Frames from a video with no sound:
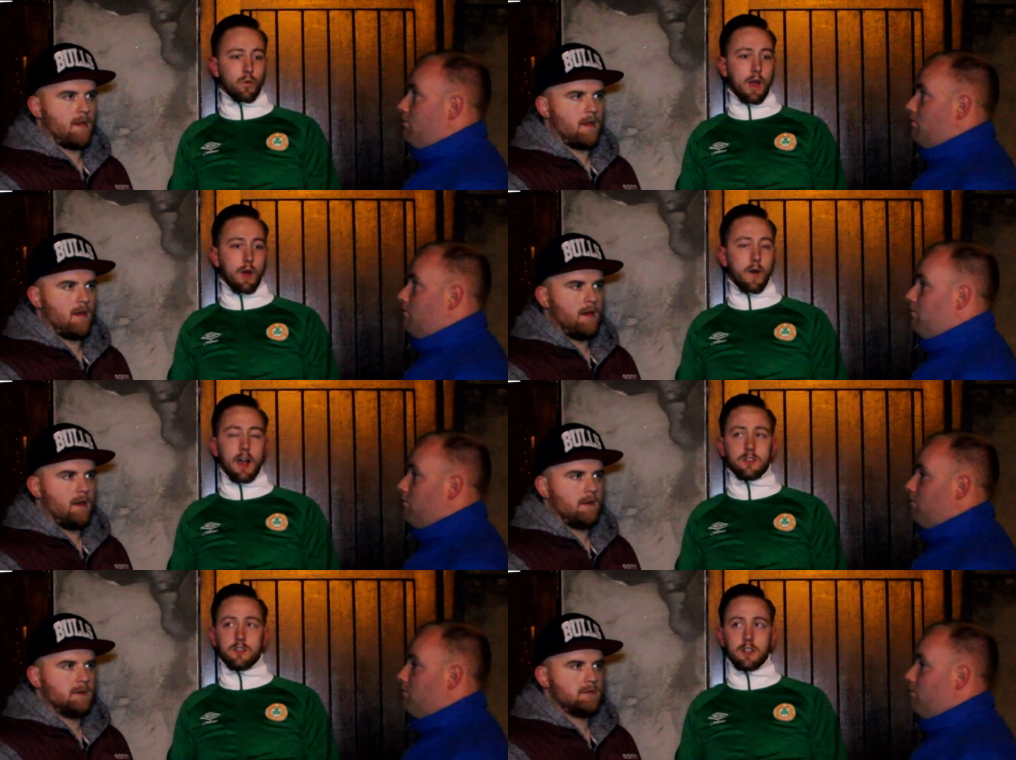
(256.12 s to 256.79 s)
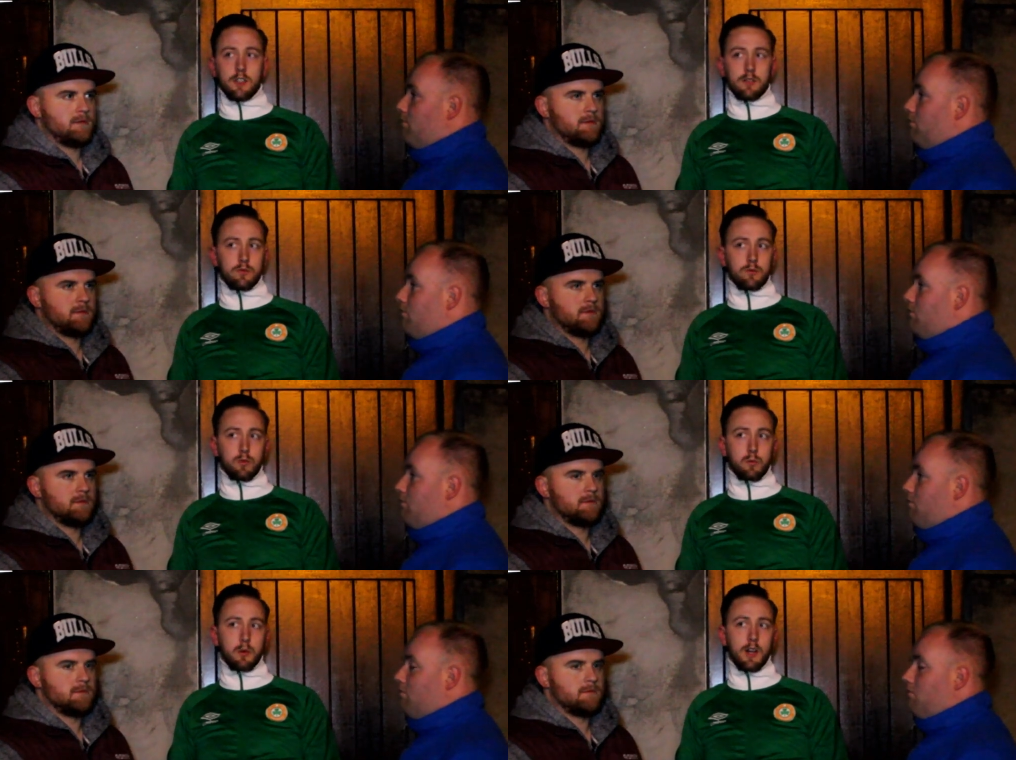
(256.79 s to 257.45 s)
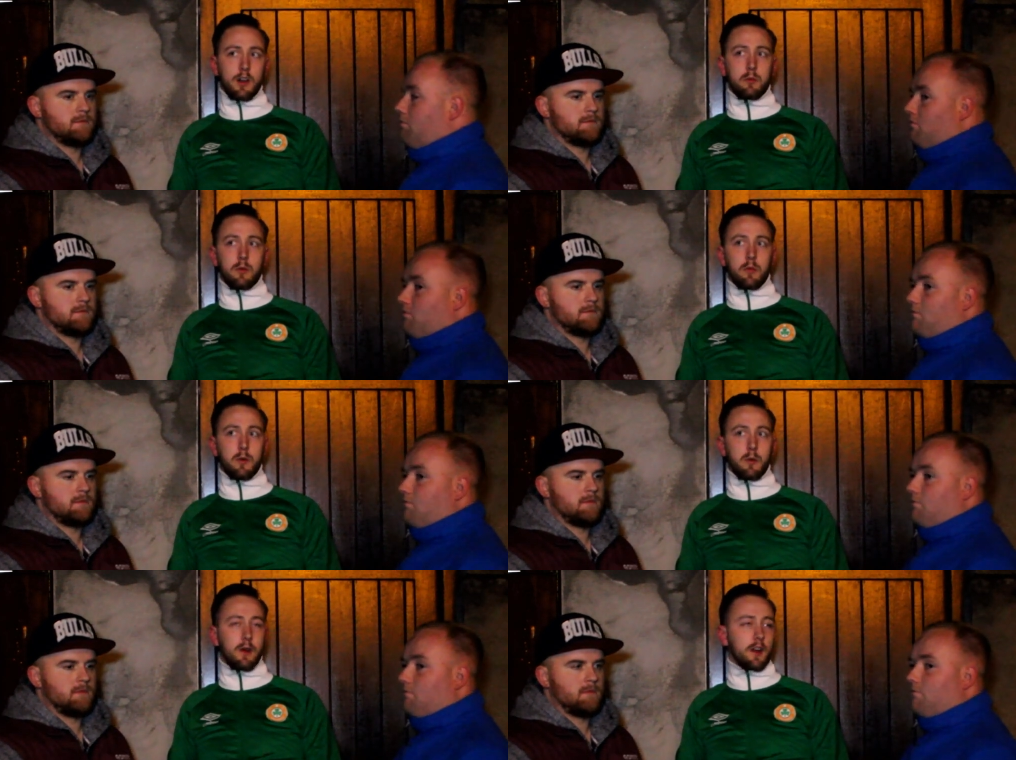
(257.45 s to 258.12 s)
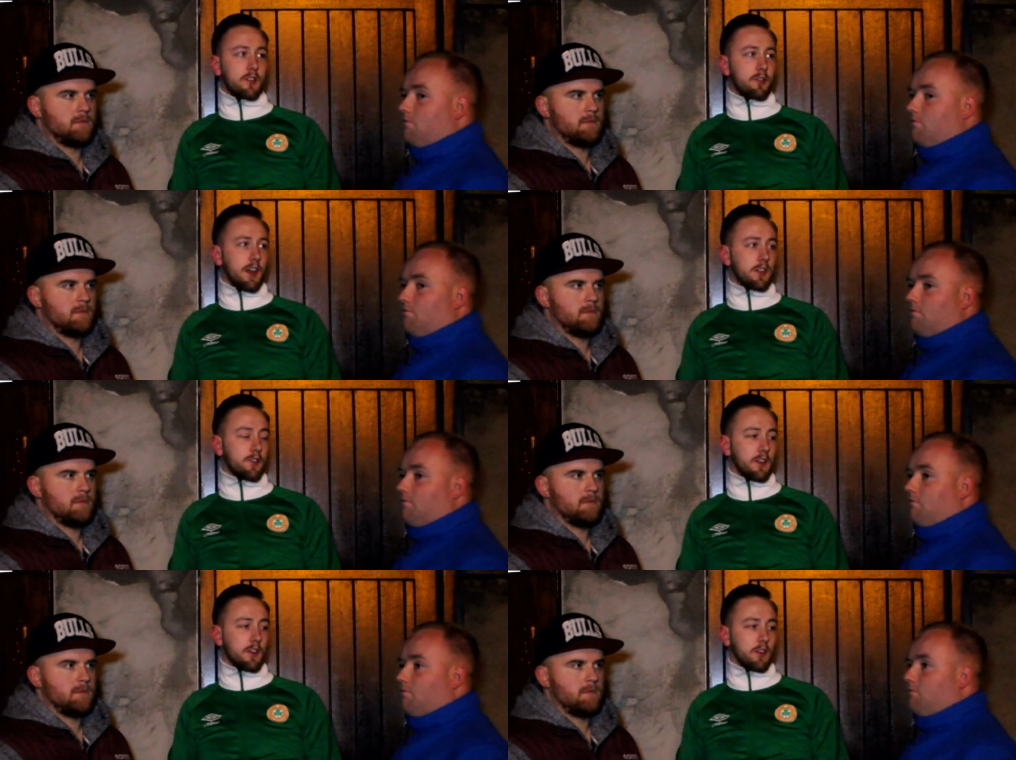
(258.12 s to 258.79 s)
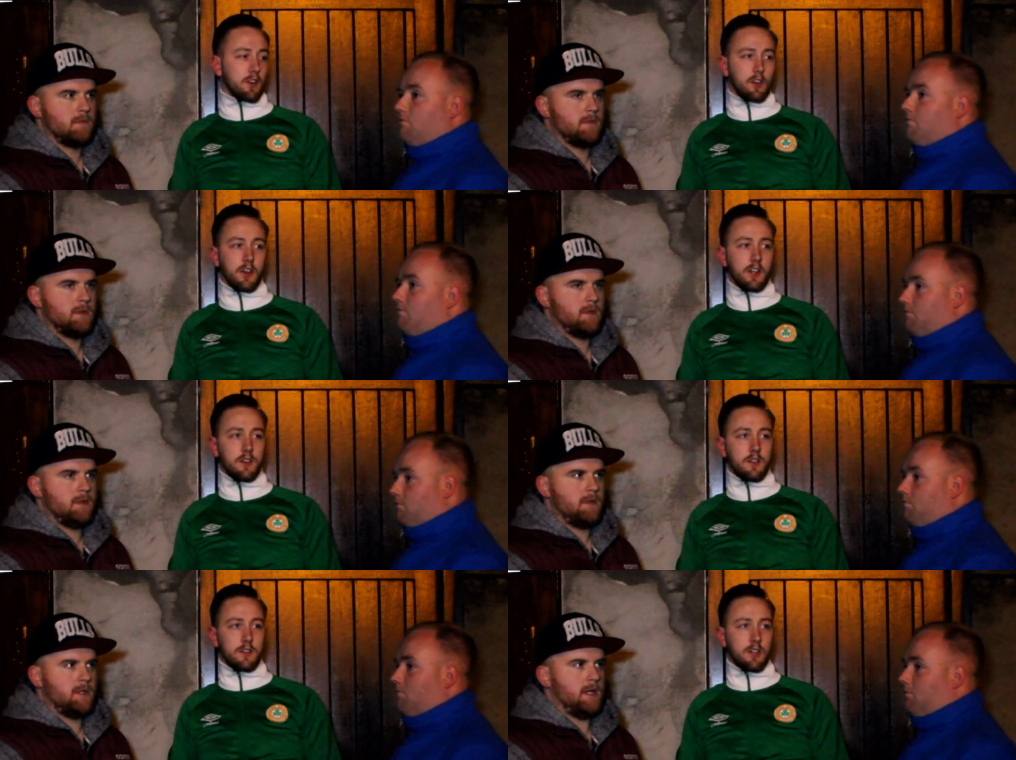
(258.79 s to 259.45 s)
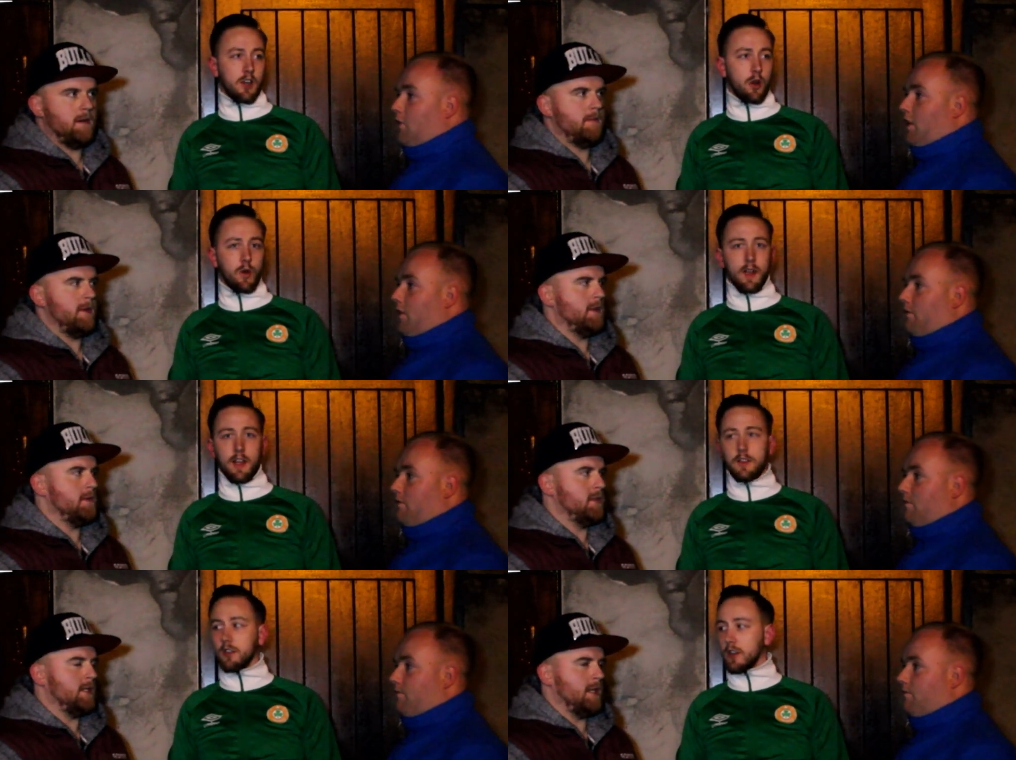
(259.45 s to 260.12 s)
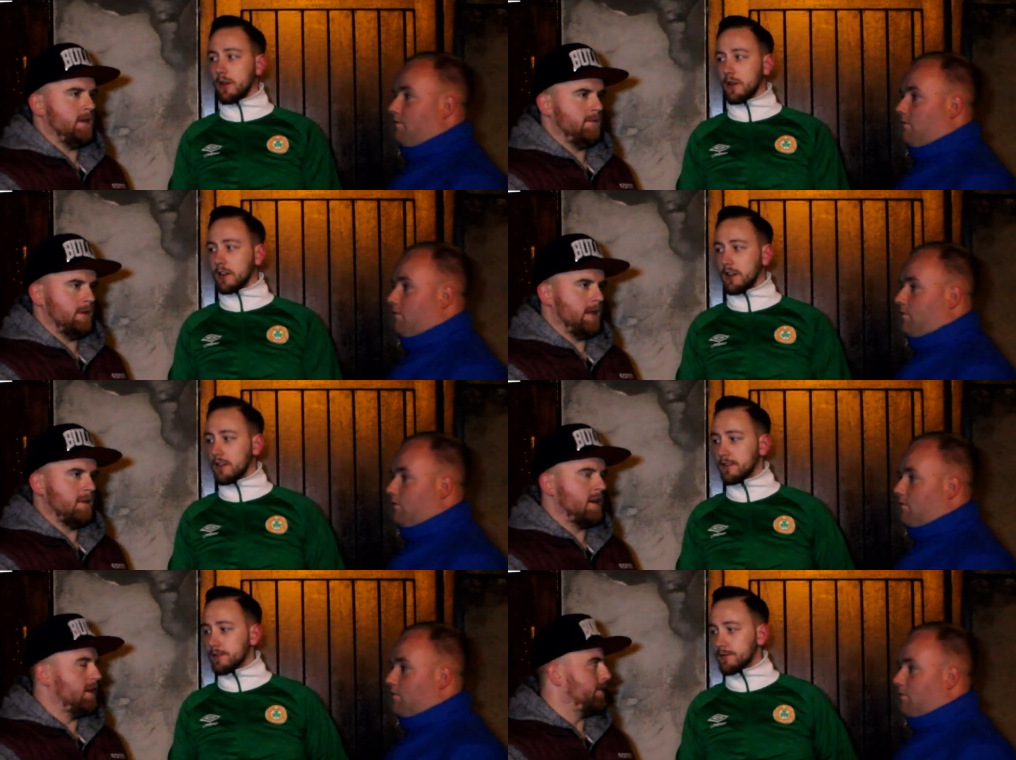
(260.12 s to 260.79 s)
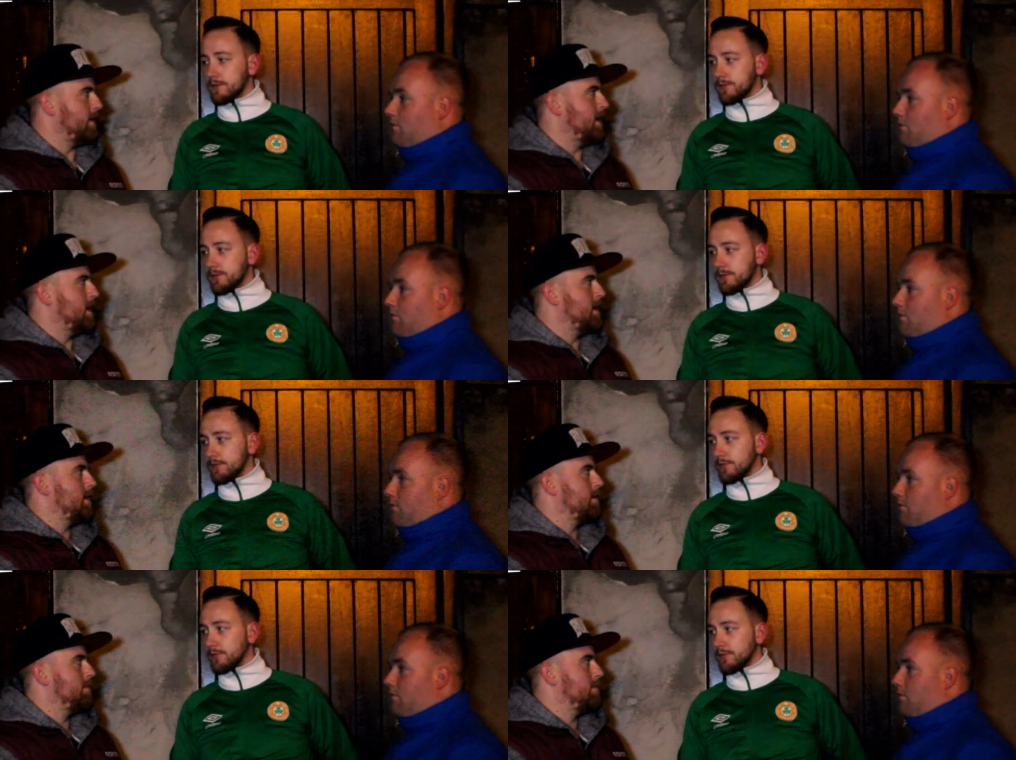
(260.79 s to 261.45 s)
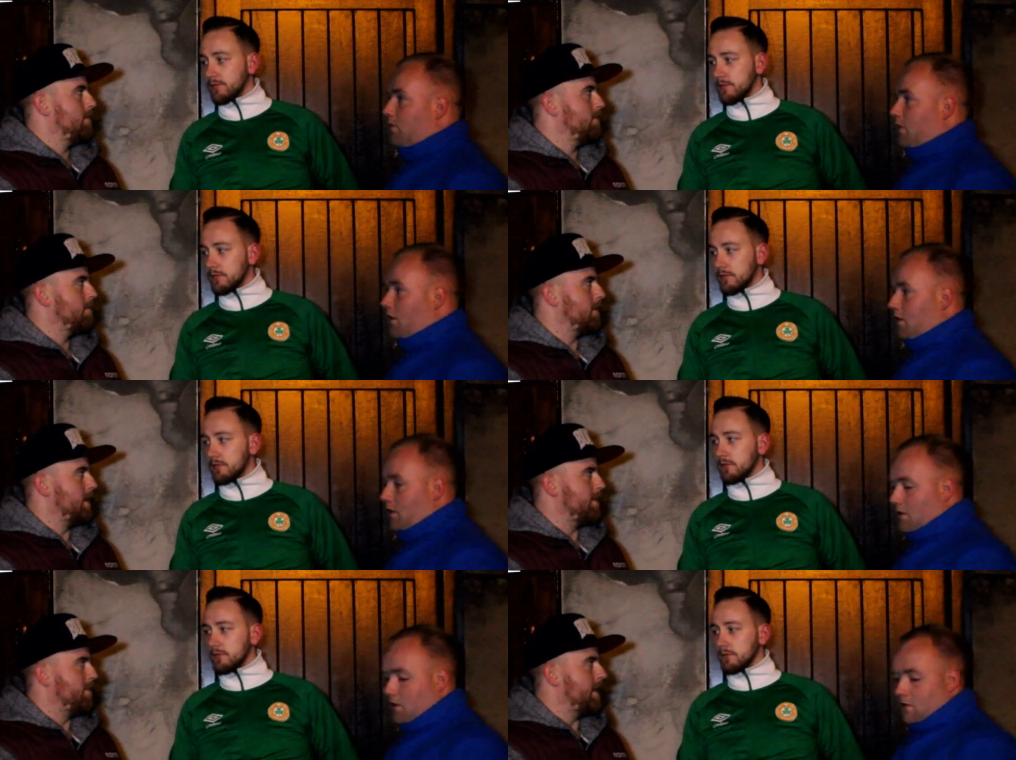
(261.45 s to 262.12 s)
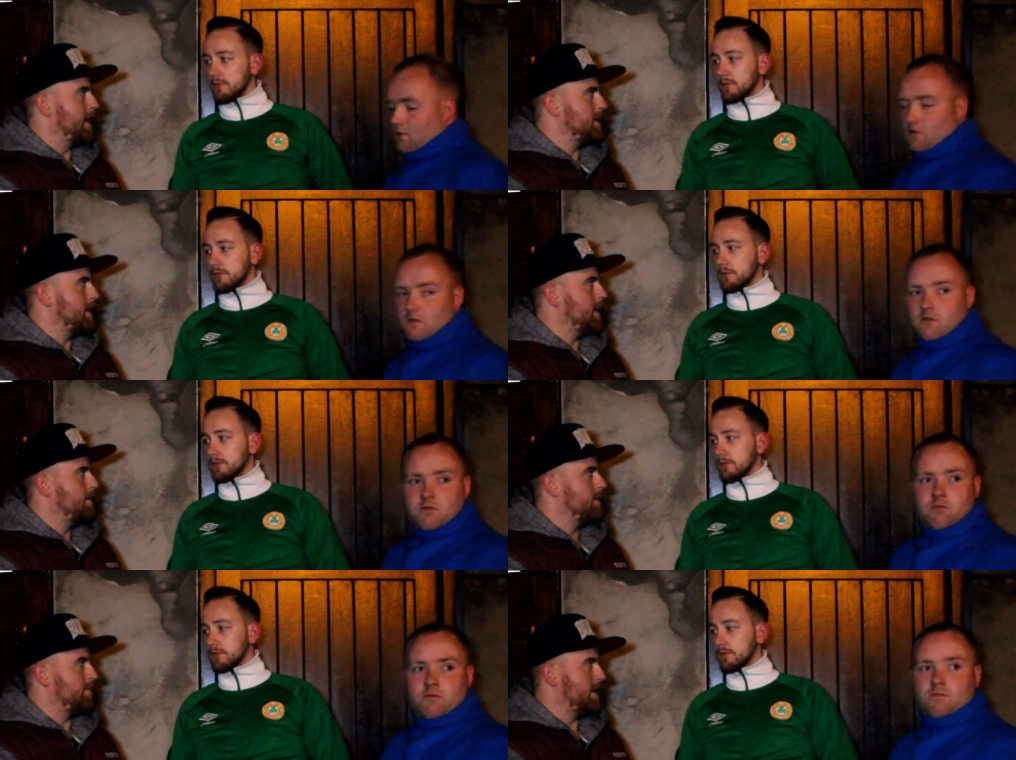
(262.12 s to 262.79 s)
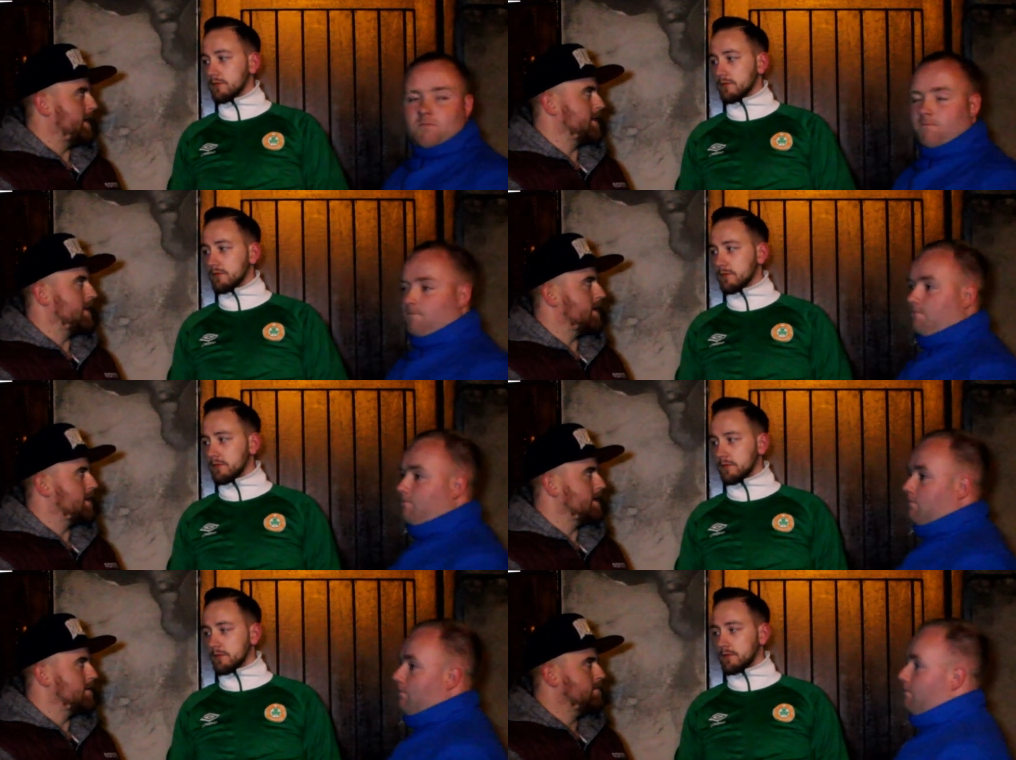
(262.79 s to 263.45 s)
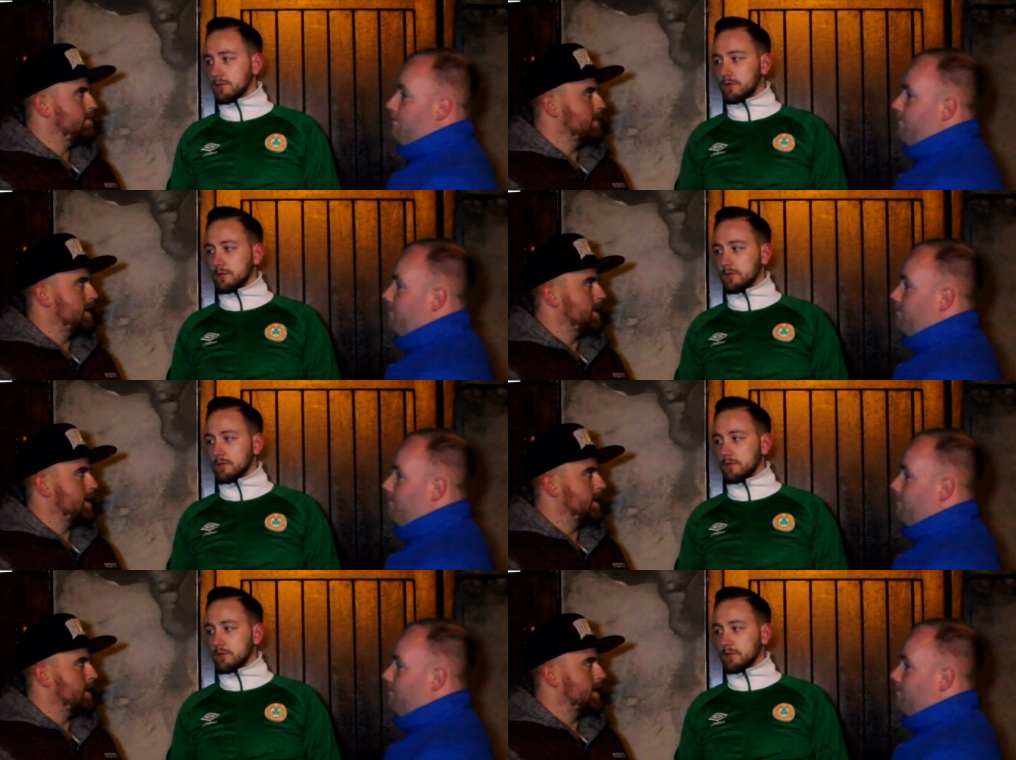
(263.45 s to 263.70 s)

Speaker 1: how actually unbelievable we were defensively the other night to go and get to go and get they them.
Speaker 2: were overawed by the pressure. The pressure got to them.